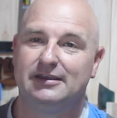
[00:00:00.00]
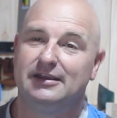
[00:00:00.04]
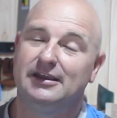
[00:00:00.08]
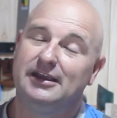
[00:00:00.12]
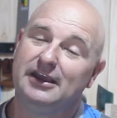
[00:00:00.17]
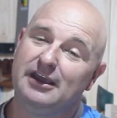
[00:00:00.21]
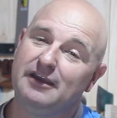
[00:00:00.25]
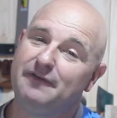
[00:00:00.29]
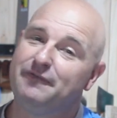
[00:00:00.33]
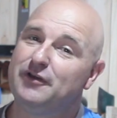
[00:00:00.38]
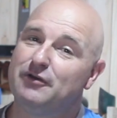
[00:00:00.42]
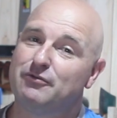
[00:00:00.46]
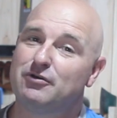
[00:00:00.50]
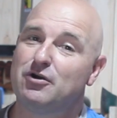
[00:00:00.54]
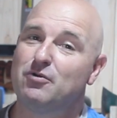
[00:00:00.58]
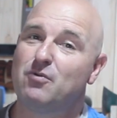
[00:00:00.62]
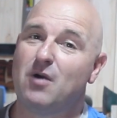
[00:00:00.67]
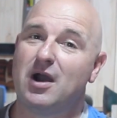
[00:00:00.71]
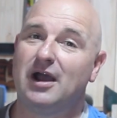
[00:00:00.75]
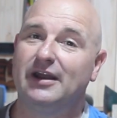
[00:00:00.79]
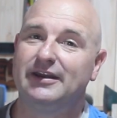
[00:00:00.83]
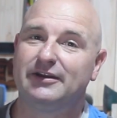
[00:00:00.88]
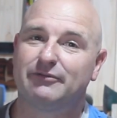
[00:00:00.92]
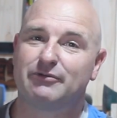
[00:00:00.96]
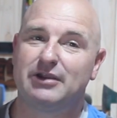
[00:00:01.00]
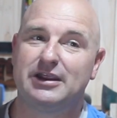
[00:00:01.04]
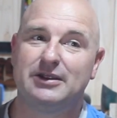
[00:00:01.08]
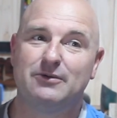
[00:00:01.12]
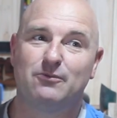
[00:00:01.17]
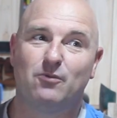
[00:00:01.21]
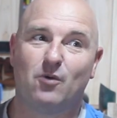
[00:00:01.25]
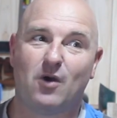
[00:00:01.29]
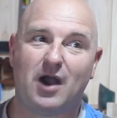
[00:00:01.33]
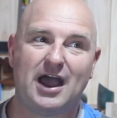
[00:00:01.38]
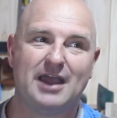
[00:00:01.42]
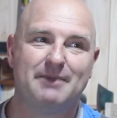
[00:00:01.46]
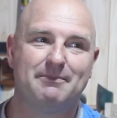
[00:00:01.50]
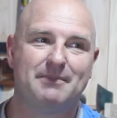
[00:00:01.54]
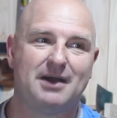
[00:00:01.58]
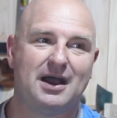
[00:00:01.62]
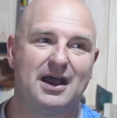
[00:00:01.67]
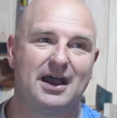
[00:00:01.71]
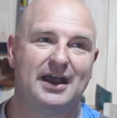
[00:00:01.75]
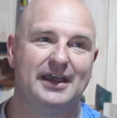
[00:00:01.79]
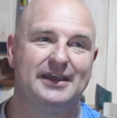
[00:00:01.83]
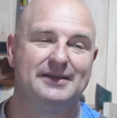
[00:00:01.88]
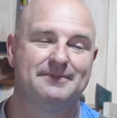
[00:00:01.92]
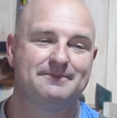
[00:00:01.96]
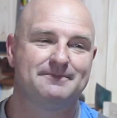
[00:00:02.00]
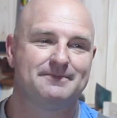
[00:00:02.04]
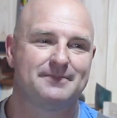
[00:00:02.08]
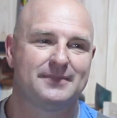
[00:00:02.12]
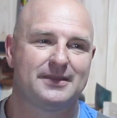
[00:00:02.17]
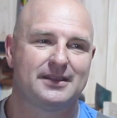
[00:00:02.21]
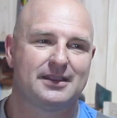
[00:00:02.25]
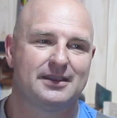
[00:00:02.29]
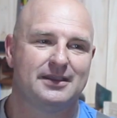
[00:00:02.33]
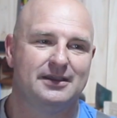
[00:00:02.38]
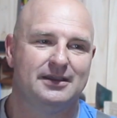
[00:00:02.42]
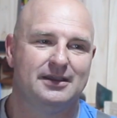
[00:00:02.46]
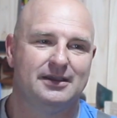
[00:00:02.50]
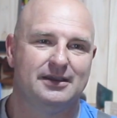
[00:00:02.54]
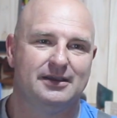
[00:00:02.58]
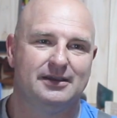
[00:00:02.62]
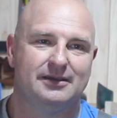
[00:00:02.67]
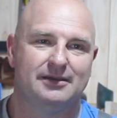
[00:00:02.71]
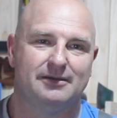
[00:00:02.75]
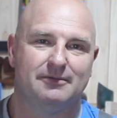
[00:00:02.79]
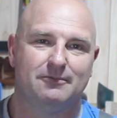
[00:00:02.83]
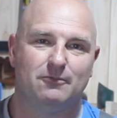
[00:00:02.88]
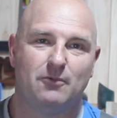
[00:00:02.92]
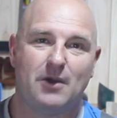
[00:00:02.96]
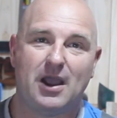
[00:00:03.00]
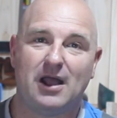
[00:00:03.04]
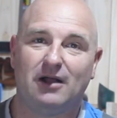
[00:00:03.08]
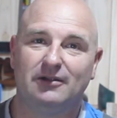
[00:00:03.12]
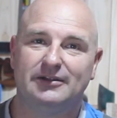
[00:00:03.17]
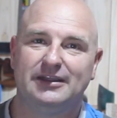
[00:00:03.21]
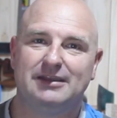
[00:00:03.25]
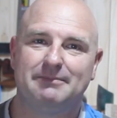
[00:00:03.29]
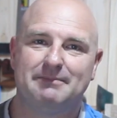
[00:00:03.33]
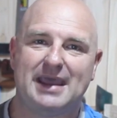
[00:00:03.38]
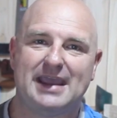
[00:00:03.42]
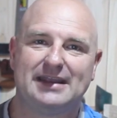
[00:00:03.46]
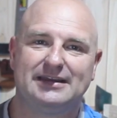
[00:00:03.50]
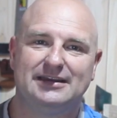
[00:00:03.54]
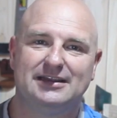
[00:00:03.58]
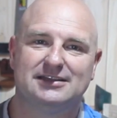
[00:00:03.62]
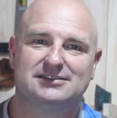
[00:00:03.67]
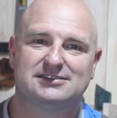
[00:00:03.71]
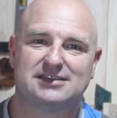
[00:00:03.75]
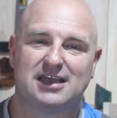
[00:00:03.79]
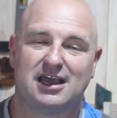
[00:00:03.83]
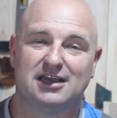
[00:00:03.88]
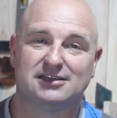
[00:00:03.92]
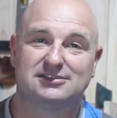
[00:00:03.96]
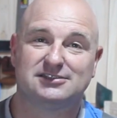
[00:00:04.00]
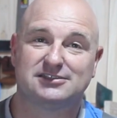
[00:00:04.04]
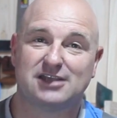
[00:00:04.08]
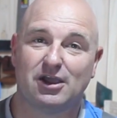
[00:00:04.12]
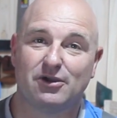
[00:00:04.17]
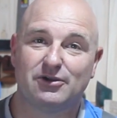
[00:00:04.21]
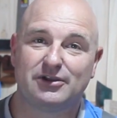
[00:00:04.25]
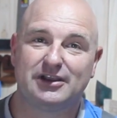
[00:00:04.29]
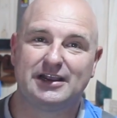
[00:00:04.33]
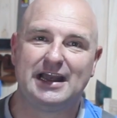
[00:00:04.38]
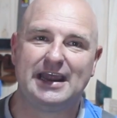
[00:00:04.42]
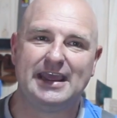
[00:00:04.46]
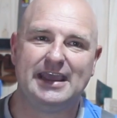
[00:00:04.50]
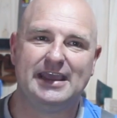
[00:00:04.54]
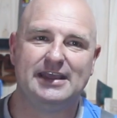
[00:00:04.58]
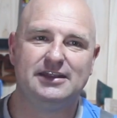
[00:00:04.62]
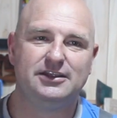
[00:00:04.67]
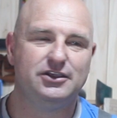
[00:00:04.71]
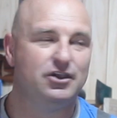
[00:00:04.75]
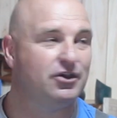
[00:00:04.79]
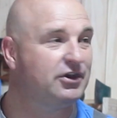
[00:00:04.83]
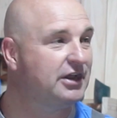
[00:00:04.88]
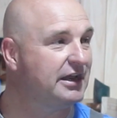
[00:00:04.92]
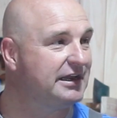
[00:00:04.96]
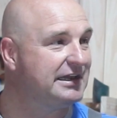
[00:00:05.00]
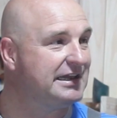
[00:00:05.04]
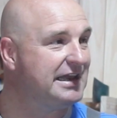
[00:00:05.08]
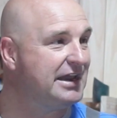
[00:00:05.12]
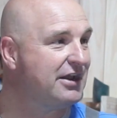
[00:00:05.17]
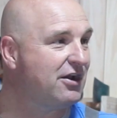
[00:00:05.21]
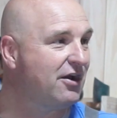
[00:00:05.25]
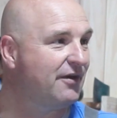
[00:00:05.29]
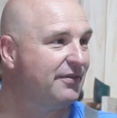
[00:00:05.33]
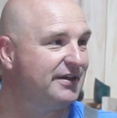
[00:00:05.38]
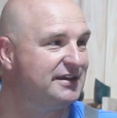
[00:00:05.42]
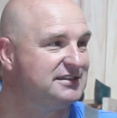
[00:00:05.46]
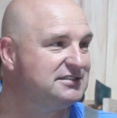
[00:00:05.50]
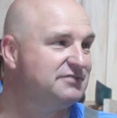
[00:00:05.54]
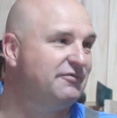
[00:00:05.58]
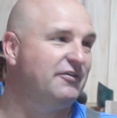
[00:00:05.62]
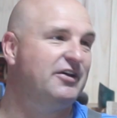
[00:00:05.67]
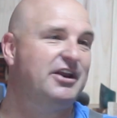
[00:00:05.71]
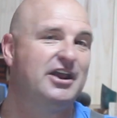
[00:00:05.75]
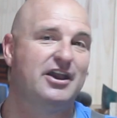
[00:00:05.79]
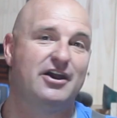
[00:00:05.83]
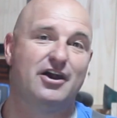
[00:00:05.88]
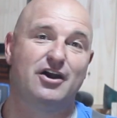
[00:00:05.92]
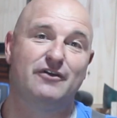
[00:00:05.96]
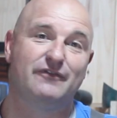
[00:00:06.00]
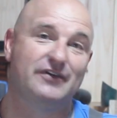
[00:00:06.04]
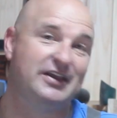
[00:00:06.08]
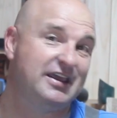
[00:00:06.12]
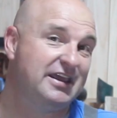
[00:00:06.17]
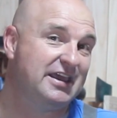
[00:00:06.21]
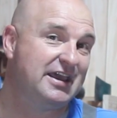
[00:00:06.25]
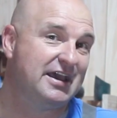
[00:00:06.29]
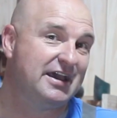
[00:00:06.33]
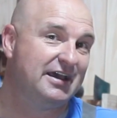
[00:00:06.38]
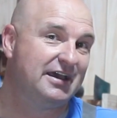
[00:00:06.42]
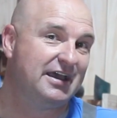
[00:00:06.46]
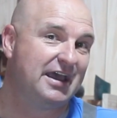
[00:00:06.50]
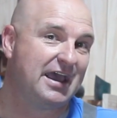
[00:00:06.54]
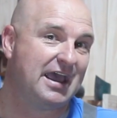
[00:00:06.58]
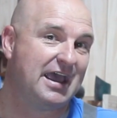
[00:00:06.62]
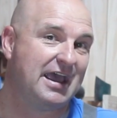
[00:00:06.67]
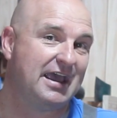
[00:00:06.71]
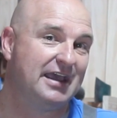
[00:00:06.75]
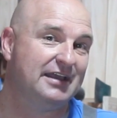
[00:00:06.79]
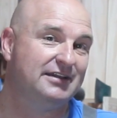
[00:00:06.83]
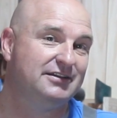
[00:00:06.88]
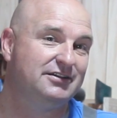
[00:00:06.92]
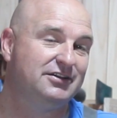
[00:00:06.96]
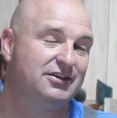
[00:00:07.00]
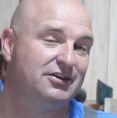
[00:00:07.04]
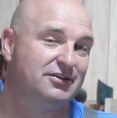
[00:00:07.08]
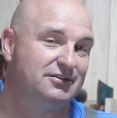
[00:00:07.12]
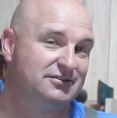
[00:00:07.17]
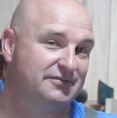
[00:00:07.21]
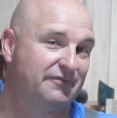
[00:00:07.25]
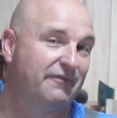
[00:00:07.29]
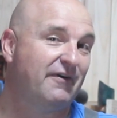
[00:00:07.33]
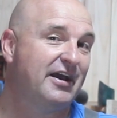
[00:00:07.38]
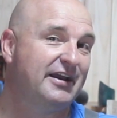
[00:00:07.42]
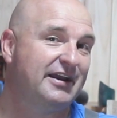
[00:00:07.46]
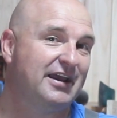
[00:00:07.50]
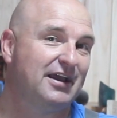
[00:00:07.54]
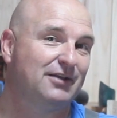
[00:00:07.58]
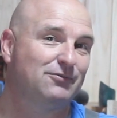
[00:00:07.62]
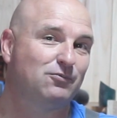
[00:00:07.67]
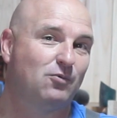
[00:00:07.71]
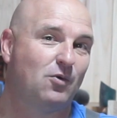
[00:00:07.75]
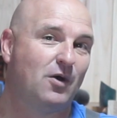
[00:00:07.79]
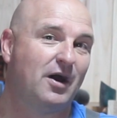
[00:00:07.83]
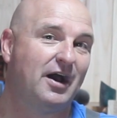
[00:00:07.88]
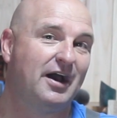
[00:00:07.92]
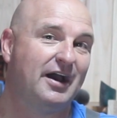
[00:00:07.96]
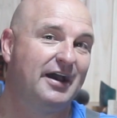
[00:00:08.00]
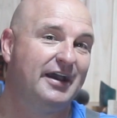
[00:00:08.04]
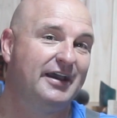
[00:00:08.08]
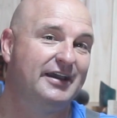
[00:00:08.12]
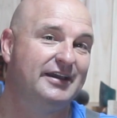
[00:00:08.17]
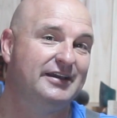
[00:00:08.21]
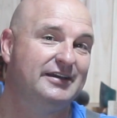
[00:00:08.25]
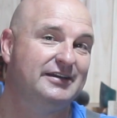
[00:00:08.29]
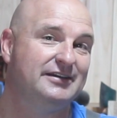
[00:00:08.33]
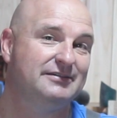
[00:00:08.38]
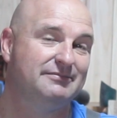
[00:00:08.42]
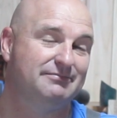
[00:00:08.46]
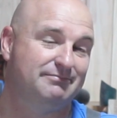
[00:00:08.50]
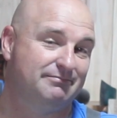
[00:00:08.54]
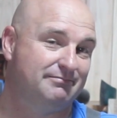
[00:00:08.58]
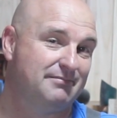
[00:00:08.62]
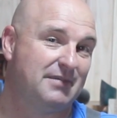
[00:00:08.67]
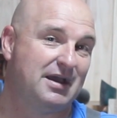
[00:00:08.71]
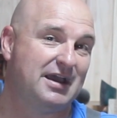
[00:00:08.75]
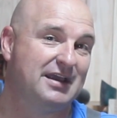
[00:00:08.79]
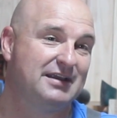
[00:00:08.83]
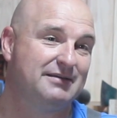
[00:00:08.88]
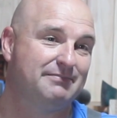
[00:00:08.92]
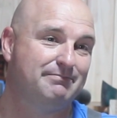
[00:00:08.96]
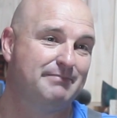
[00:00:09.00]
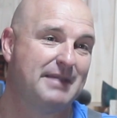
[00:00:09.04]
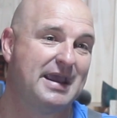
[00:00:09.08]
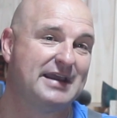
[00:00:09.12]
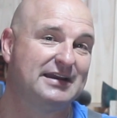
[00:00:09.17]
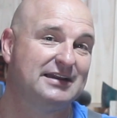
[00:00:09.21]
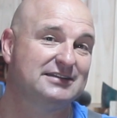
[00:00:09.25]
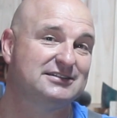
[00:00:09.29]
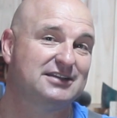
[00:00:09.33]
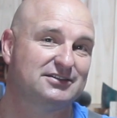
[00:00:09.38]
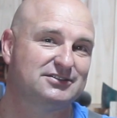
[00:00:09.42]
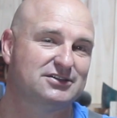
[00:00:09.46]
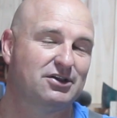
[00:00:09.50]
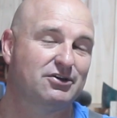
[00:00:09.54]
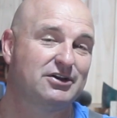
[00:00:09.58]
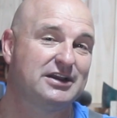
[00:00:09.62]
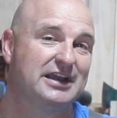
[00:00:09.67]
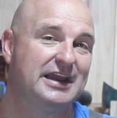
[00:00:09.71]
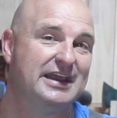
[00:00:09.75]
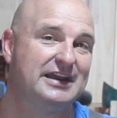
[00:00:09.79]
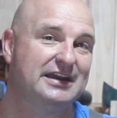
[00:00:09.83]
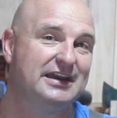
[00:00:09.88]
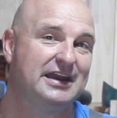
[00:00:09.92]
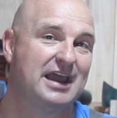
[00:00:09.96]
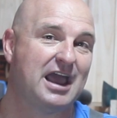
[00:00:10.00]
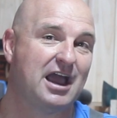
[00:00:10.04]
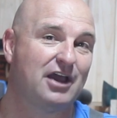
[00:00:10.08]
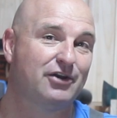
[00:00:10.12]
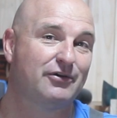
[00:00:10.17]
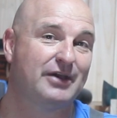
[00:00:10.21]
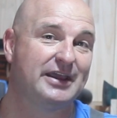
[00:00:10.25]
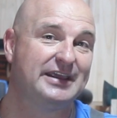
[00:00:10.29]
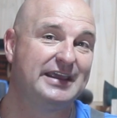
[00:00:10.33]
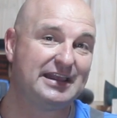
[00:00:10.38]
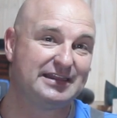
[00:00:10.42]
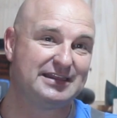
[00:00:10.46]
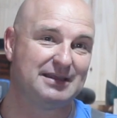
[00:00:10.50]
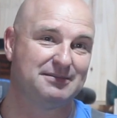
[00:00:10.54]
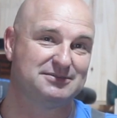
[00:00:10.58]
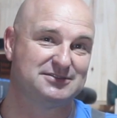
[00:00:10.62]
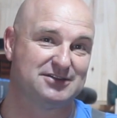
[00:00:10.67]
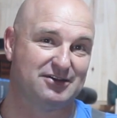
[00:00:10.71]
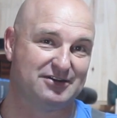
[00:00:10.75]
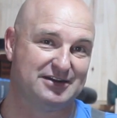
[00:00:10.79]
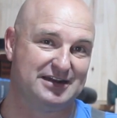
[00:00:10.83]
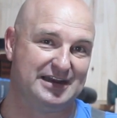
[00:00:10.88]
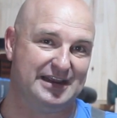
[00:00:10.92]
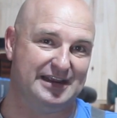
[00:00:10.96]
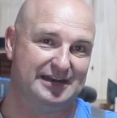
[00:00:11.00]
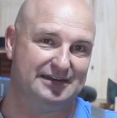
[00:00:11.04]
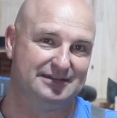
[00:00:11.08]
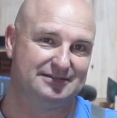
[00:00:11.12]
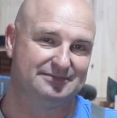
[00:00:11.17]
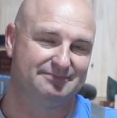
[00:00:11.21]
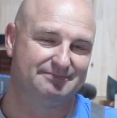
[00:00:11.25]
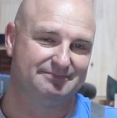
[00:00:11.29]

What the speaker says: If you were wondering why my welding magnets are so clean, you can click on this video over here and you'll find out why my magnets are so clean and how do I get them so clean.